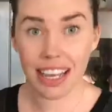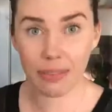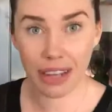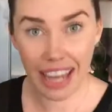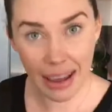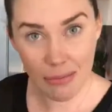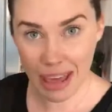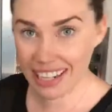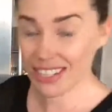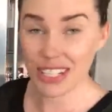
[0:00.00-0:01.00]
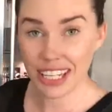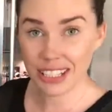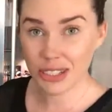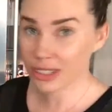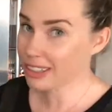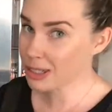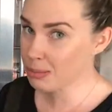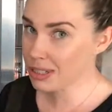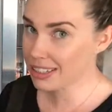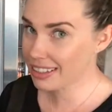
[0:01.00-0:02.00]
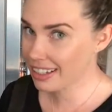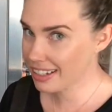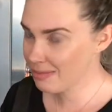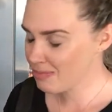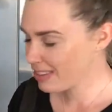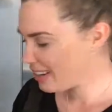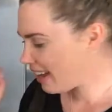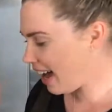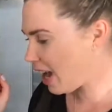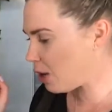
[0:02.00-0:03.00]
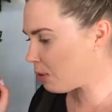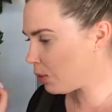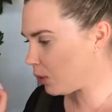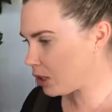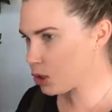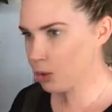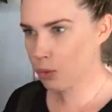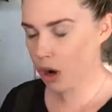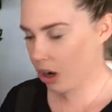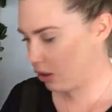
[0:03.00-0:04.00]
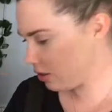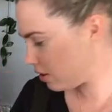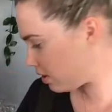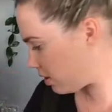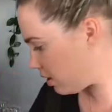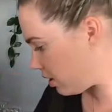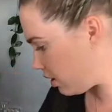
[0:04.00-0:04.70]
and we managed to get the chocolate chippies in there, which was,